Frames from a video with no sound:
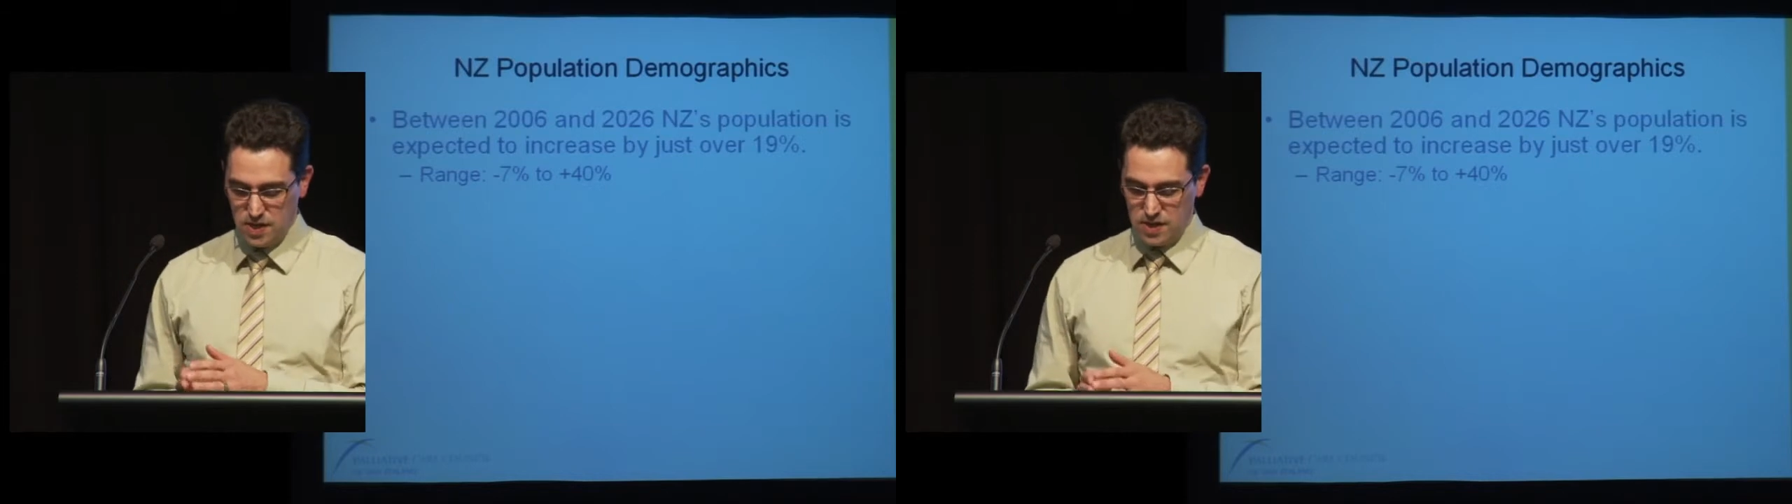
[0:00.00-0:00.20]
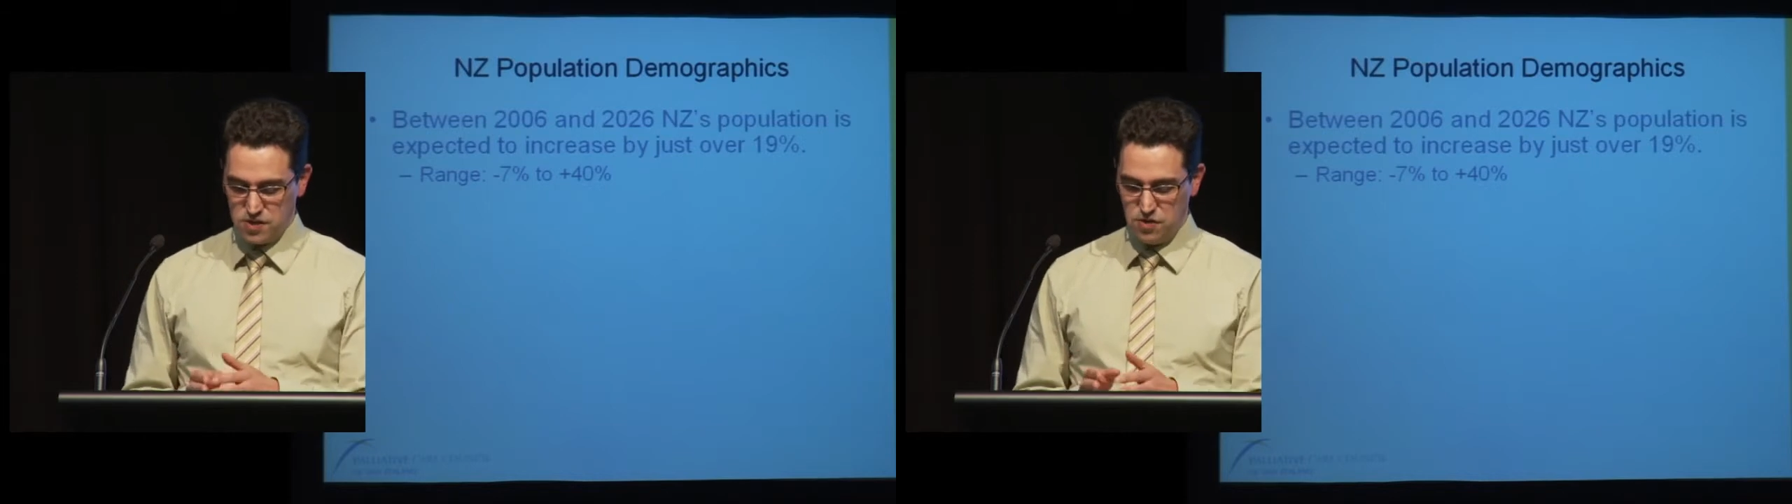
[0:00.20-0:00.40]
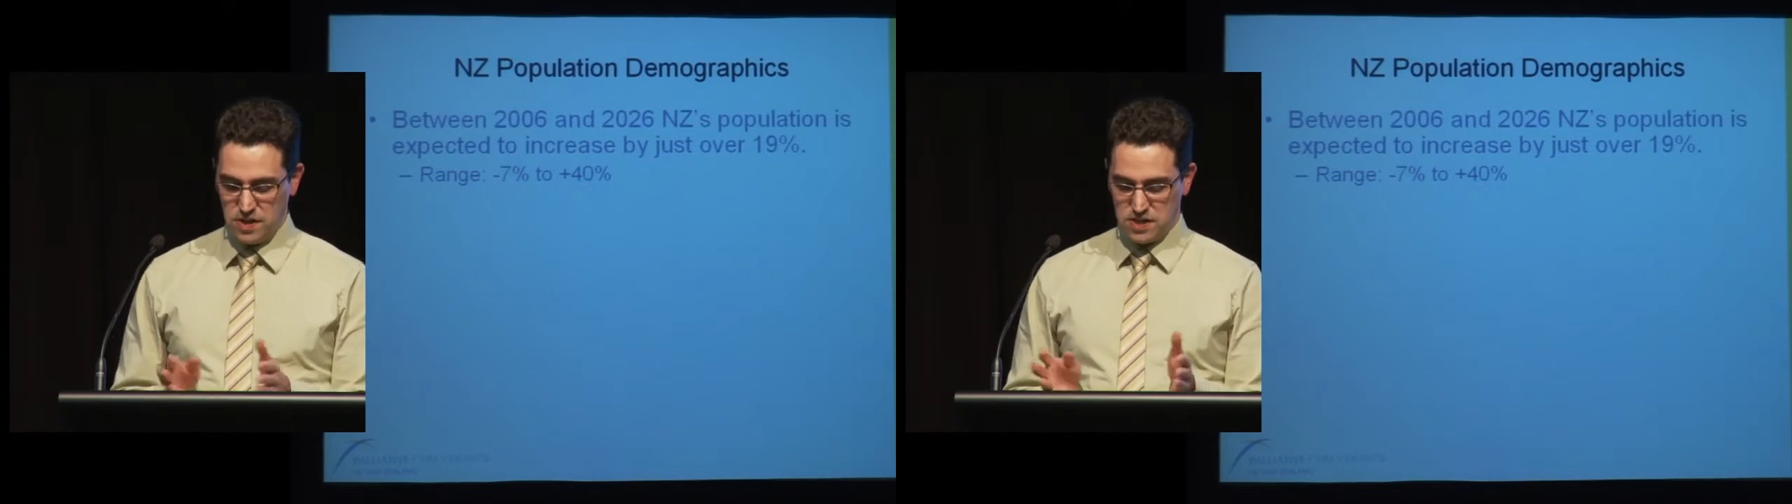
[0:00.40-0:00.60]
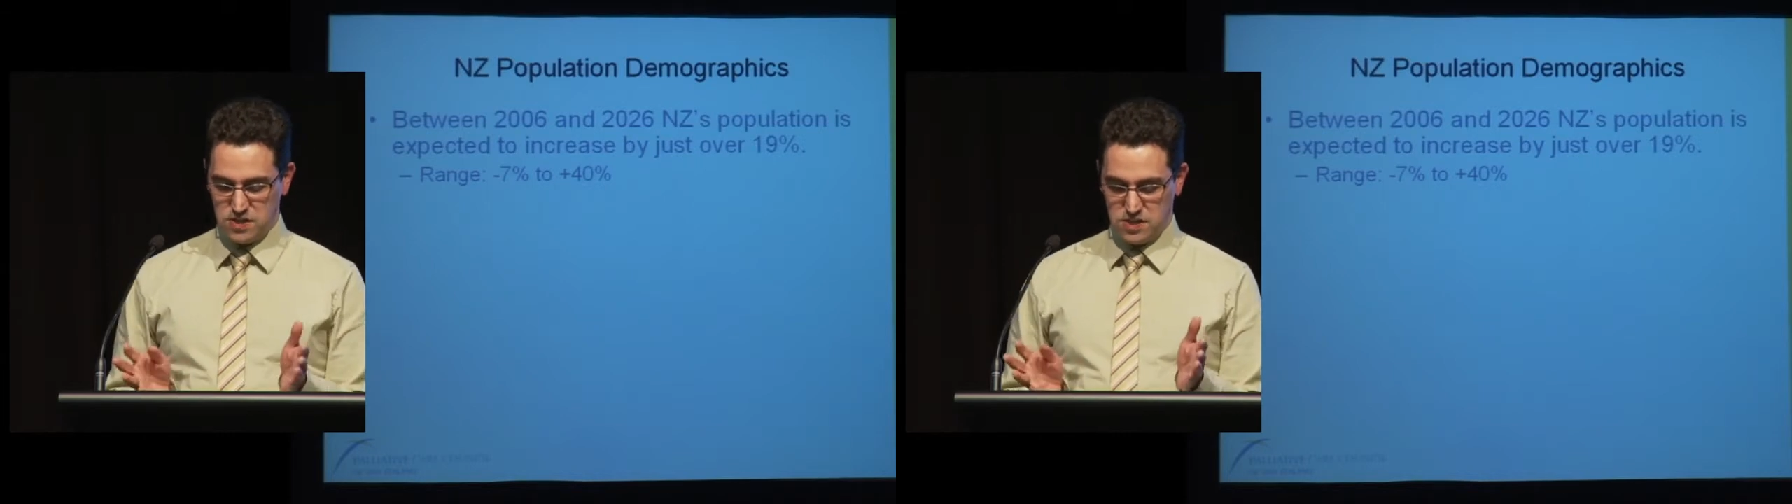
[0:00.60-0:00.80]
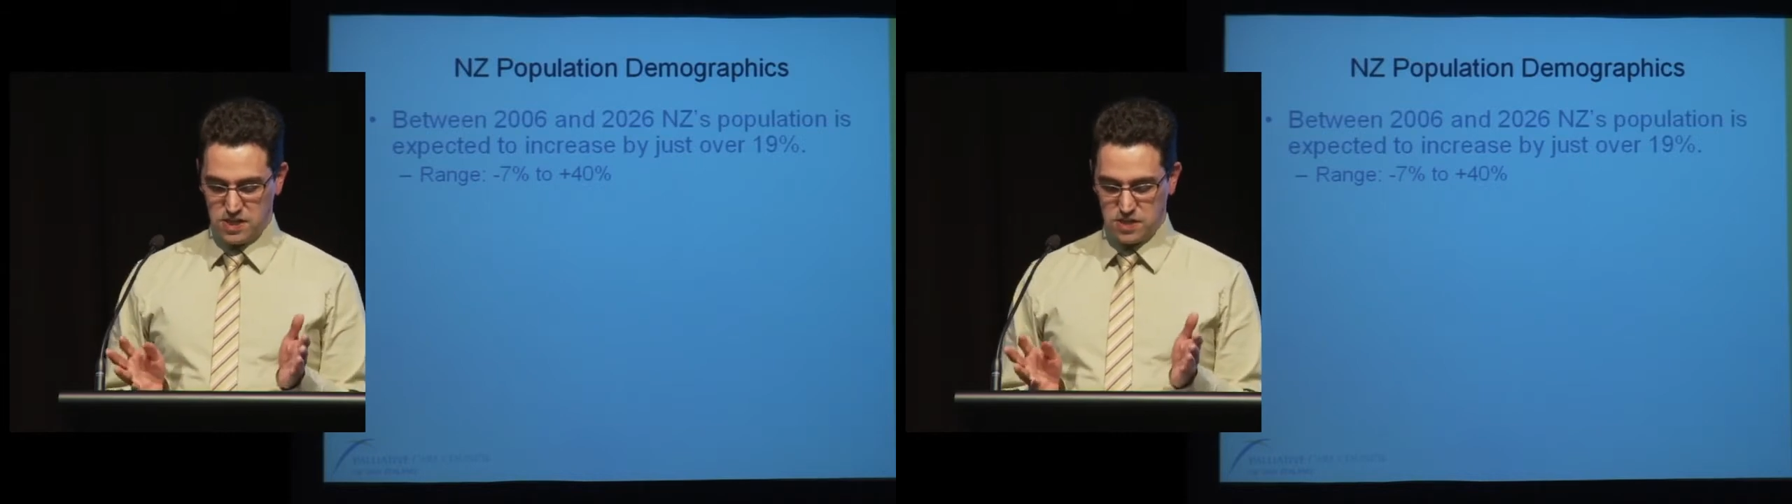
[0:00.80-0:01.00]
In
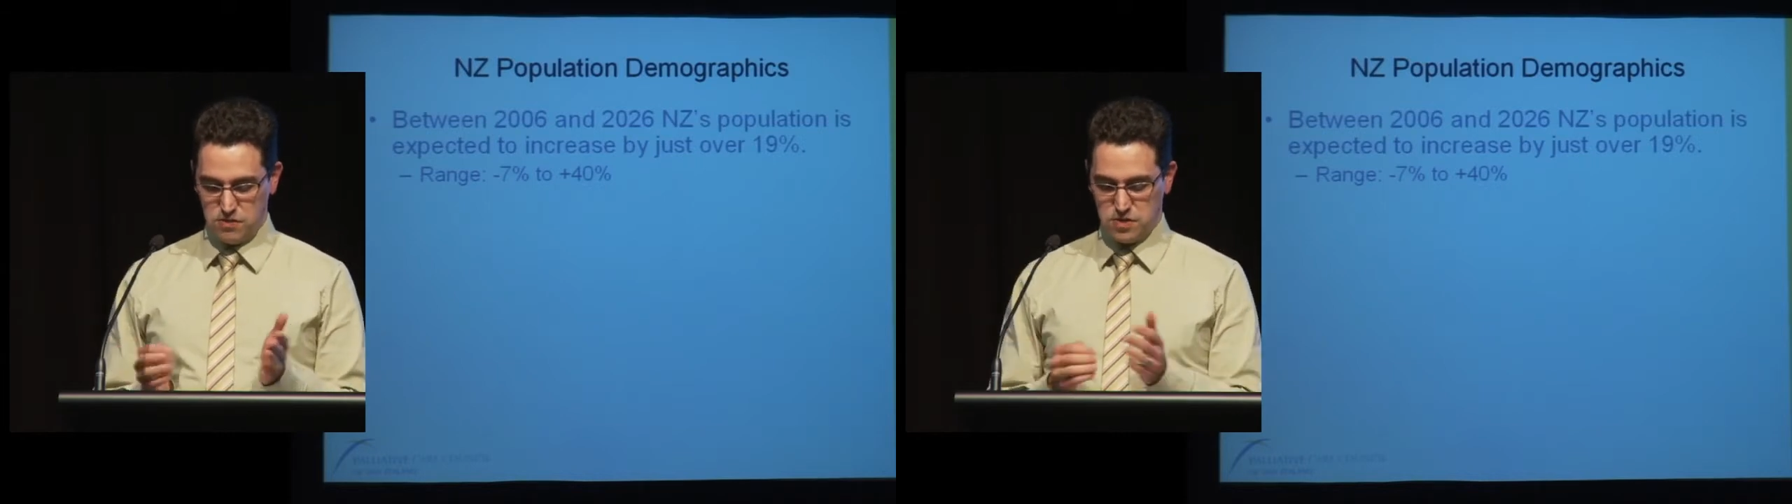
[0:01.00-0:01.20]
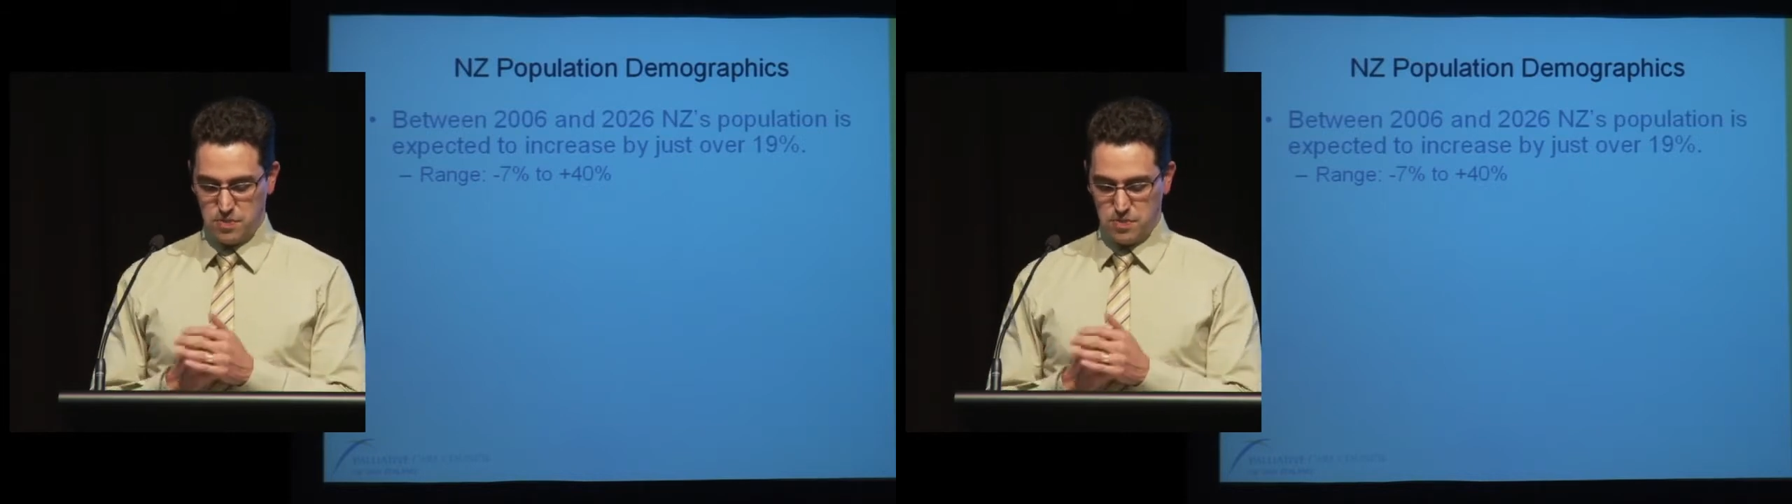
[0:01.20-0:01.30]
2006, it was